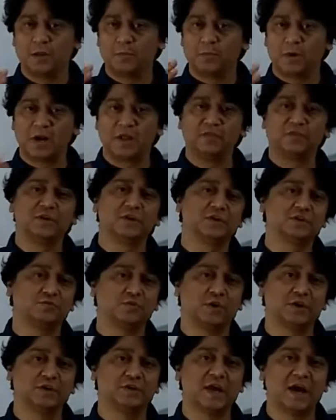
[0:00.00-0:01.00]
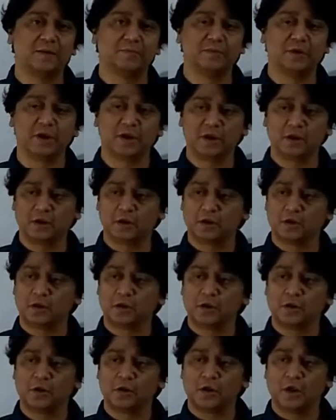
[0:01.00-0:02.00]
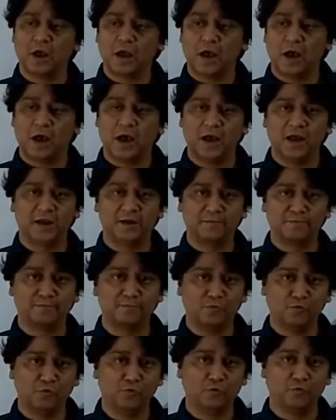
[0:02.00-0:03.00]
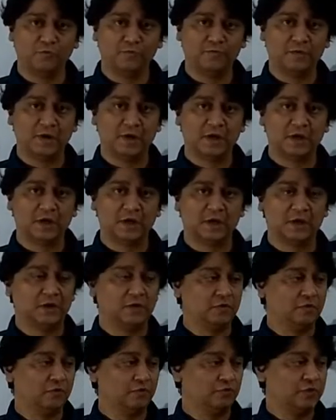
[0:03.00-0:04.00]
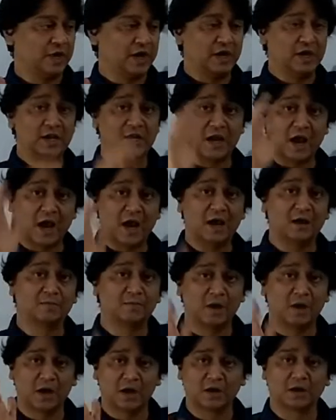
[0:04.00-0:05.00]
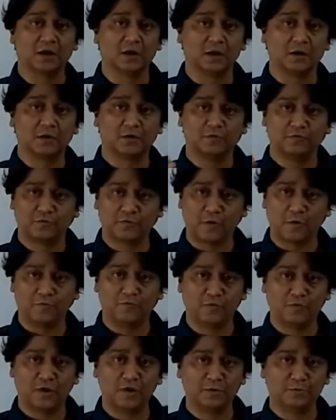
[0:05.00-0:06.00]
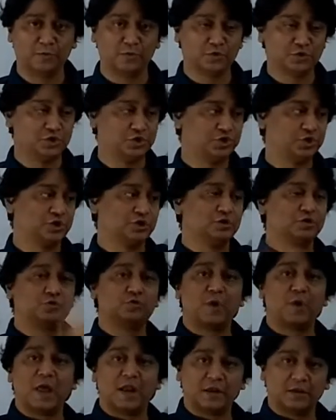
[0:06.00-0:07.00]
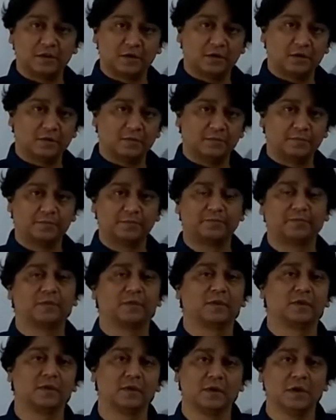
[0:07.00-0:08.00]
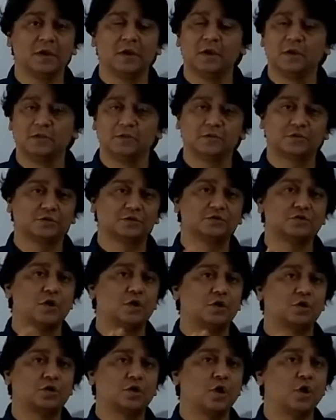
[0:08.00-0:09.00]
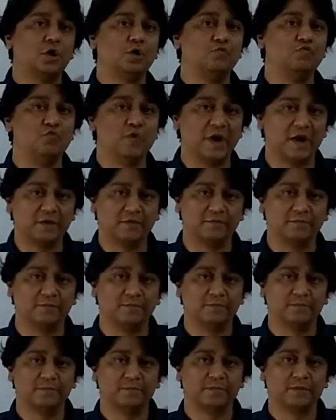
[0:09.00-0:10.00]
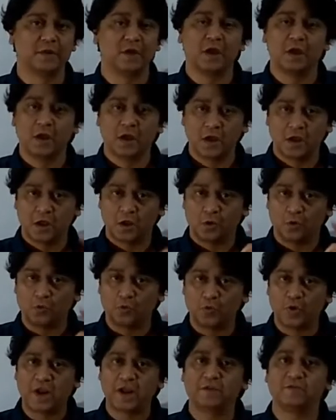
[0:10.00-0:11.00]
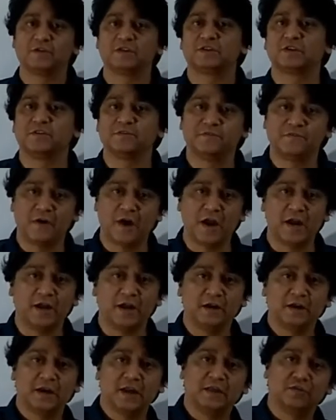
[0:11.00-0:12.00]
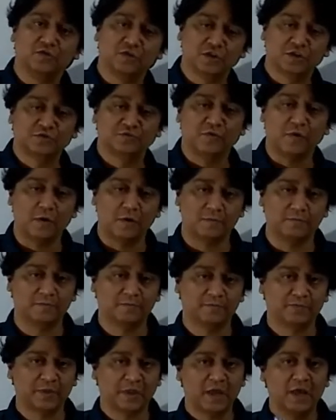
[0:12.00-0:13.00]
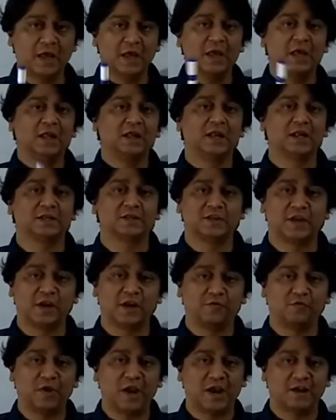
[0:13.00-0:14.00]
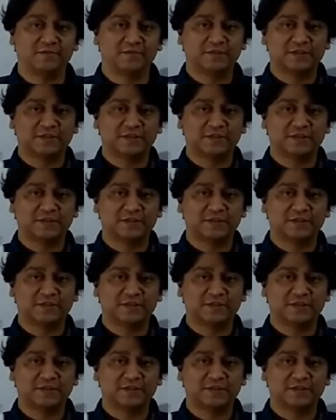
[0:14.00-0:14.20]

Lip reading: But in this, what is happening? I have moved the entire marker from one position to another. This is not called wave. Wave is defined in this form. Let's say we have